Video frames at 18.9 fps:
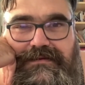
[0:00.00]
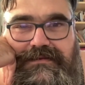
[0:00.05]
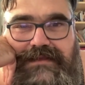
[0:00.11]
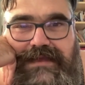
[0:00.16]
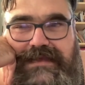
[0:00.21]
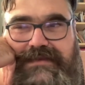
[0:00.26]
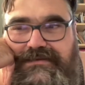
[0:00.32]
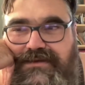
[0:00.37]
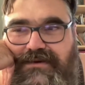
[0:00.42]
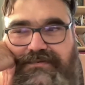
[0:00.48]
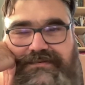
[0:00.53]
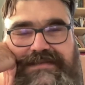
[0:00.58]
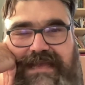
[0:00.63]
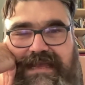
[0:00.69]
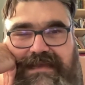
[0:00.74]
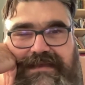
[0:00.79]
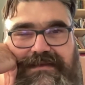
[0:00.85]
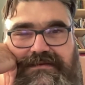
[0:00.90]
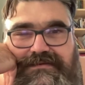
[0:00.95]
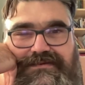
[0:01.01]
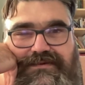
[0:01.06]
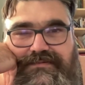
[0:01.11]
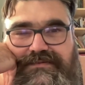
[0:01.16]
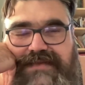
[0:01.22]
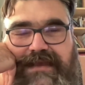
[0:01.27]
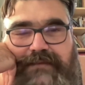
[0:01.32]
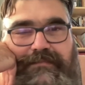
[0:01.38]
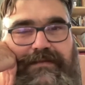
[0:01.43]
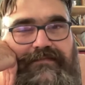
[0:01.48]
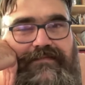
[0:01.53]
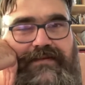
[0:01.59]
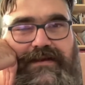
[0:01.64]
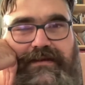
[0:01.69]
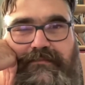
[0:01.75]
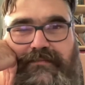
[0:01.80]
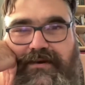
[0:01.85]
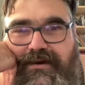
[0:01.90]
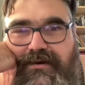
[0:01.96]
Like, don't take my
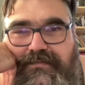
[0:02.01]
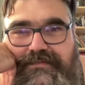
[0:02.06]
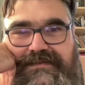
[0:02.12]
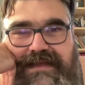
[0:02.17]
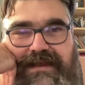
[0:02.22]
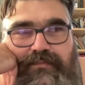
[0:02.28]
fucking poems.